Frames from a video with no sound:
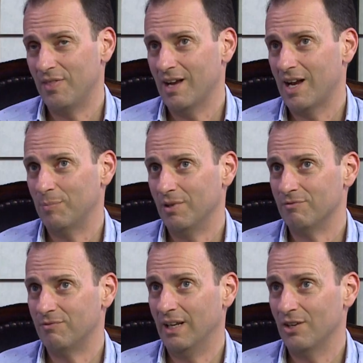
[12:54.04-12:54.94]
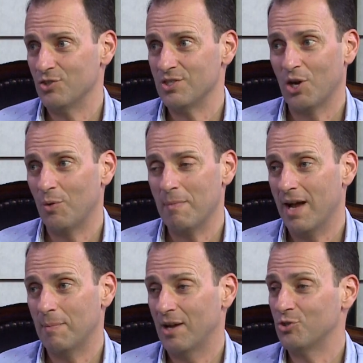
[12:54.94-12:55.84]
I think a couple of elections ago we
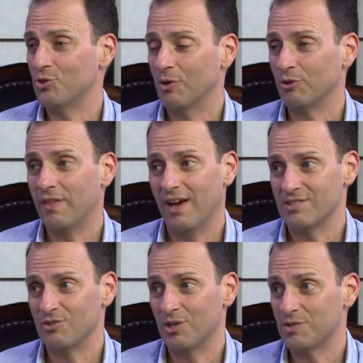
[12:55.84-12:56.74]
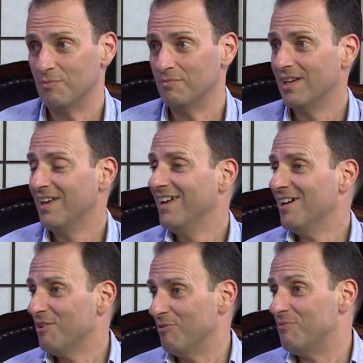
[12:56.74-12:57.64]
made about $200,000
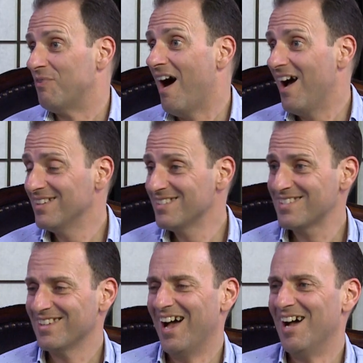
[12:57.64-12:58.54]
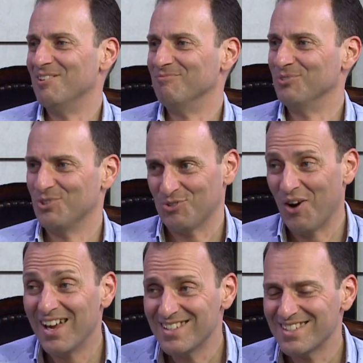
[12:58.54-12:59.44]
from fines, which is
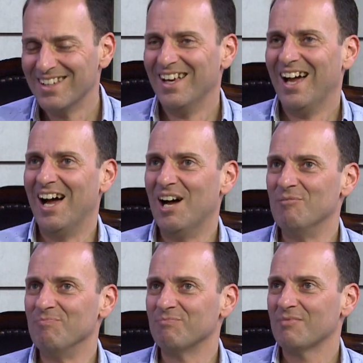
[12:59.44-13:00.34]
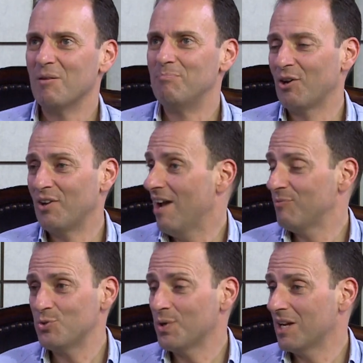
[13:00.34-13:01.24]
great. But on
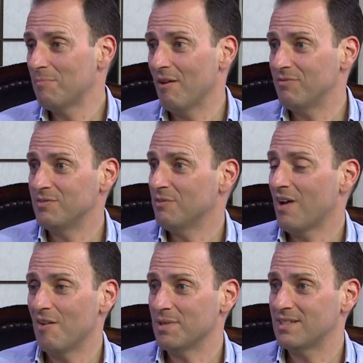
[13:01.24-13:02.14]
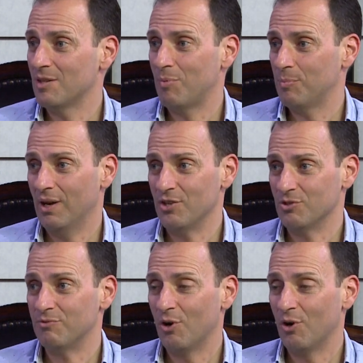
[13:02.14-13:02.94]
average we get about 55% of the population